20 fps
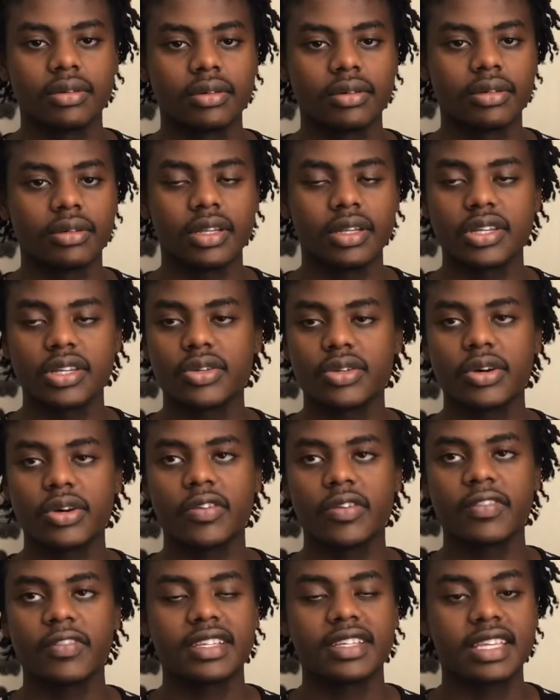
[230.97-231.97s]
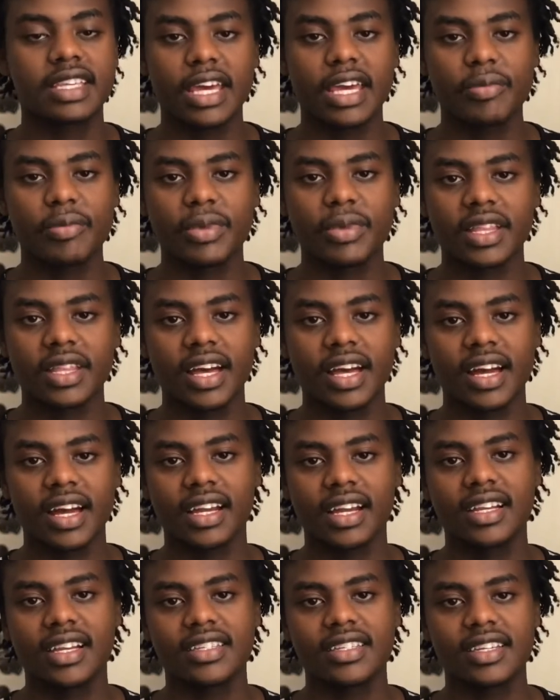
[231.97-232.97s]
there's no way of escaping the ugly
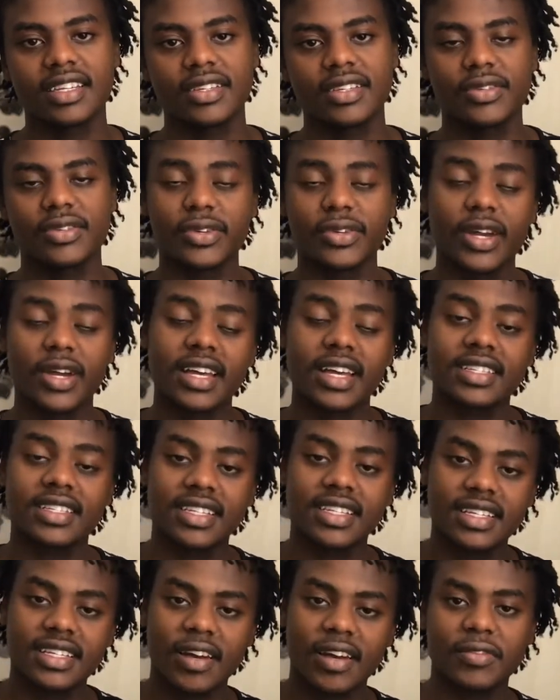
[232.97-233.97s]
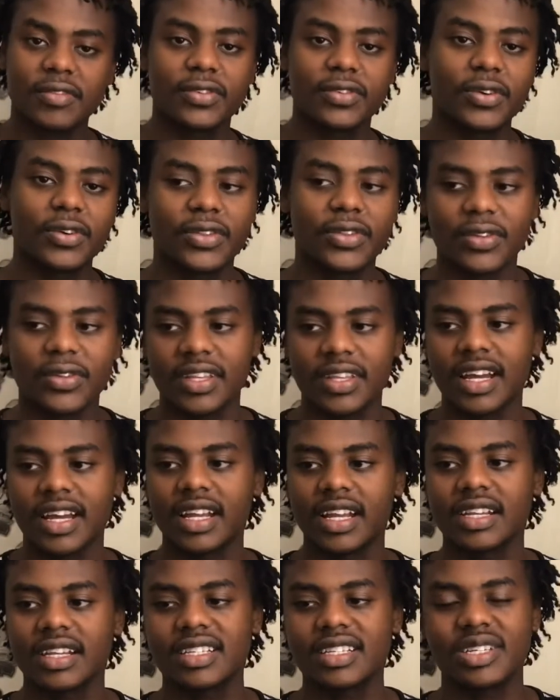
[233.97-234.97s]
stage. So you guys just have to go through the ugly
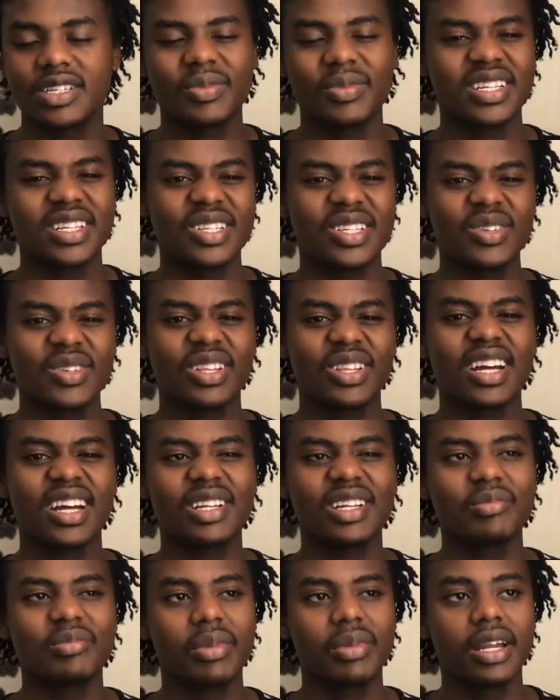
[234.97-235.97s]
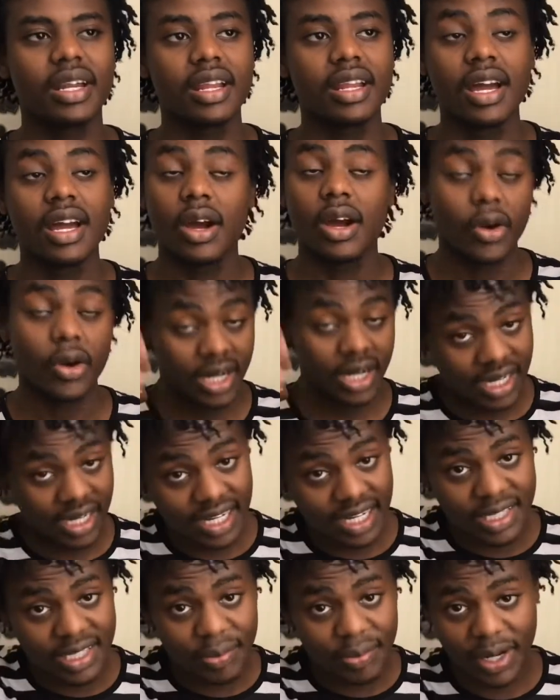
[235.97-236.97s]
stage, but it's not that bad, or at least
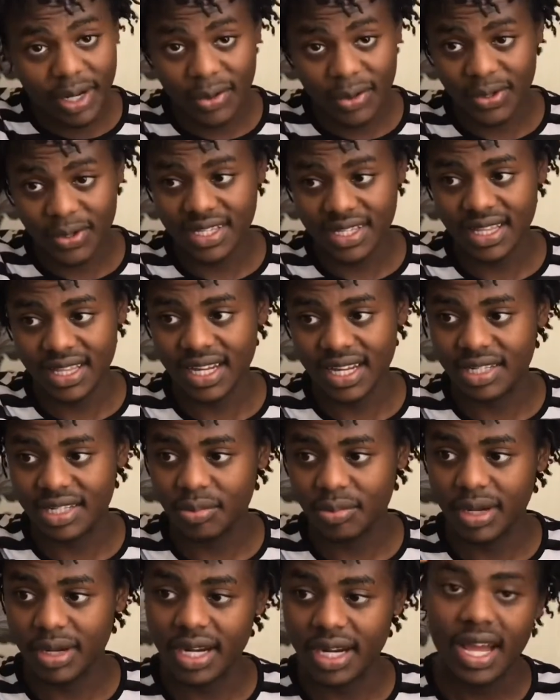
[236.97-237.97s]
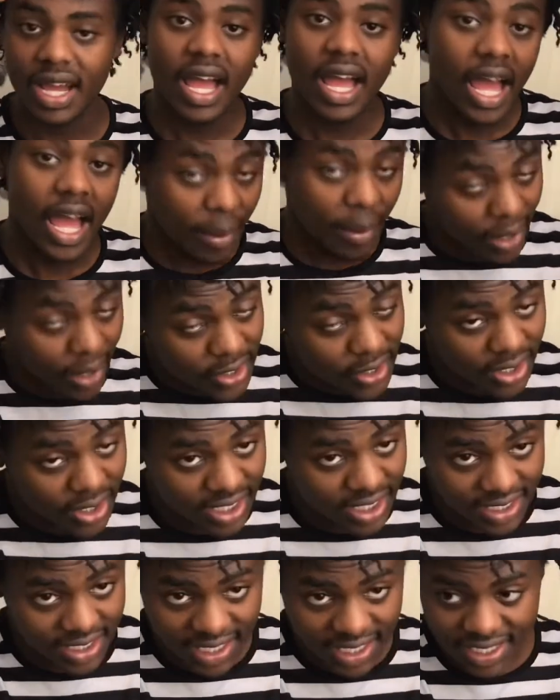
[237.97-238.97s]
mine wasn't that bad. I'm actually
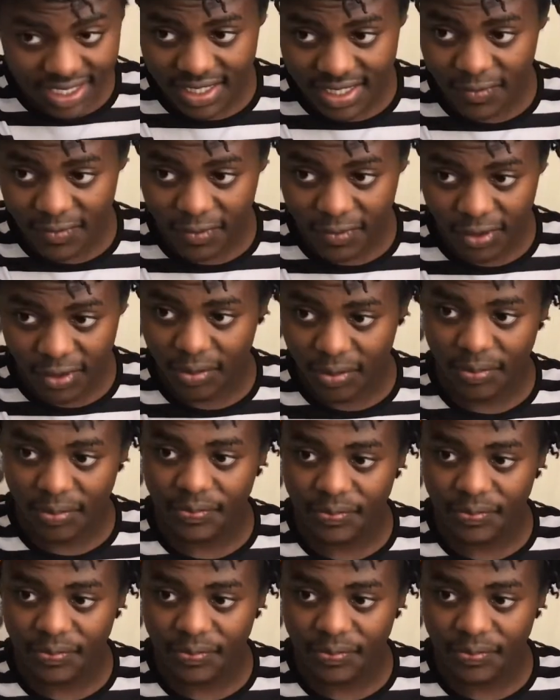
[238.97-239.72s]
just from